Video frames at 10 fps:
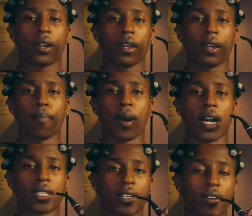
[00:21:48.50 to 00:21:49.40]
in
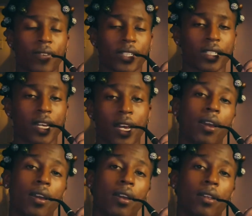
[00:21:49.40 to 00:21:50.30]
box office.
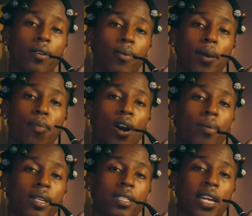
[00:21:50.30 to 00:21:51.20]
The way
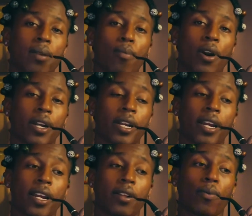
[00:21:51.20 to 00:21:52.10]
Barbie is getting marketed
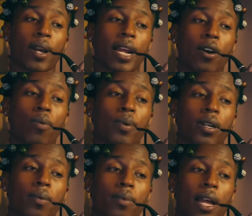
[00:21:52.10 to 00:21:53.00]
and the way they opened
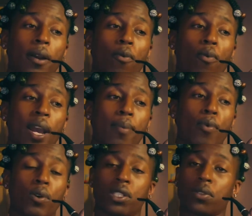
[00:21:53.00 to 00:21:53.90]
up like way
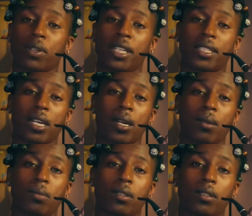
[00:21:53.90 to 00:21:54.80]
more screen
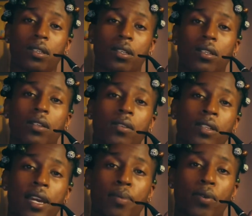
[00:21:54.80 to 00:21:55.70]
times to
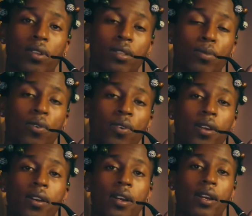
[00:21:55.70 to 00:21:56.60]
debut this
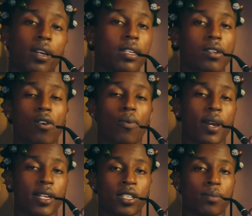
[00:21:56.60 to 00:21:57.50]
movie, it's going to
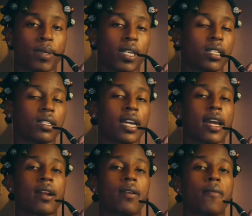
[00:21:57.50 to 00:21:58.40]
win just because of
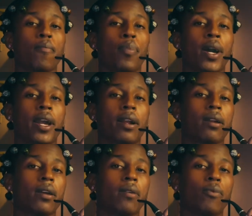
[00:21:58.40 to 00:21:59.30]
that. But
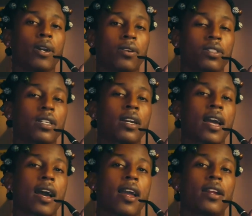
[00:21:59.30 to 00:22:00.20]
we're going to see
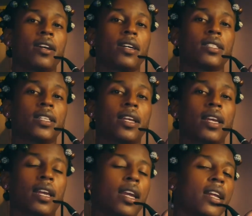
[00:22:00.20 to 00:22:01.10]
how it does at the
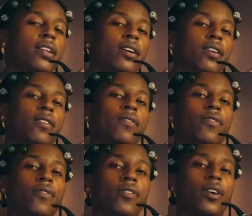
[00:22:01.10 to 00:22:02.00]
end of
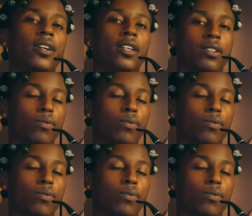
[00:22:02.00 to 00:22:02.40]
its